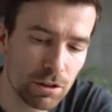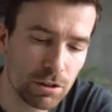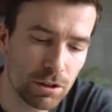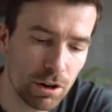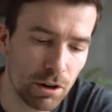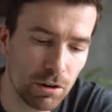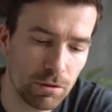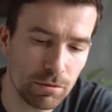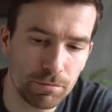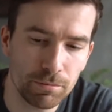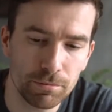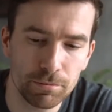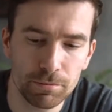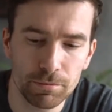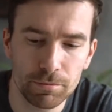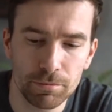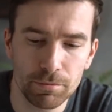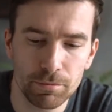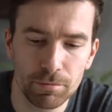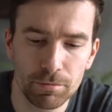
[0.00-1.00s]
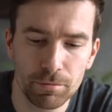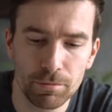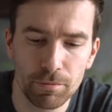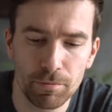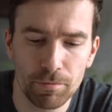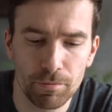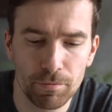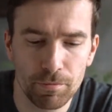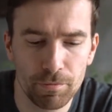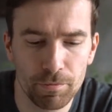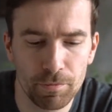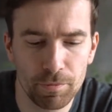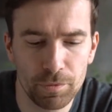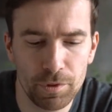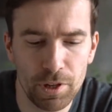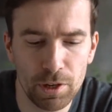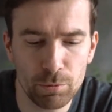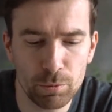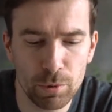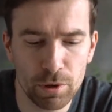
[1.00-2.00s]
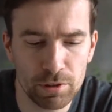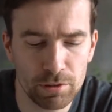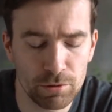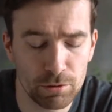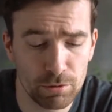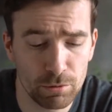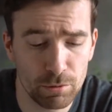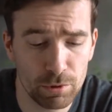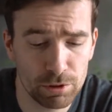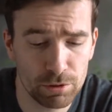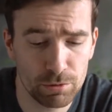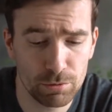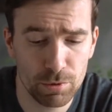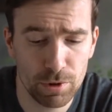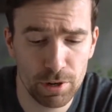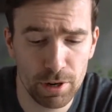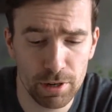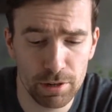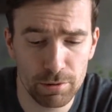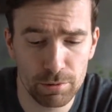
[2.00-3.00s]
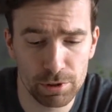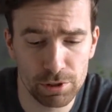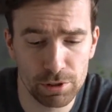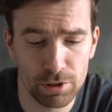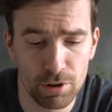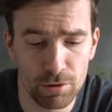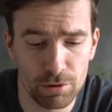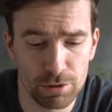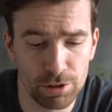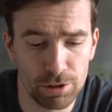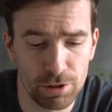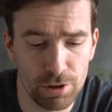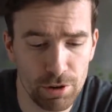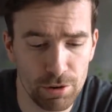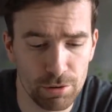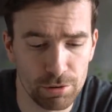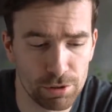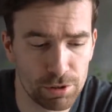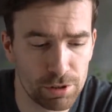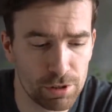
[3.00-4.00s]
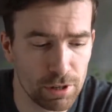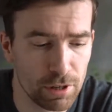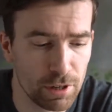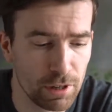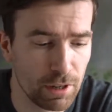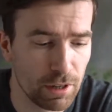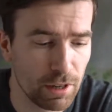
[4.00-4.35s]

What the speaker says: So that was what I was going to use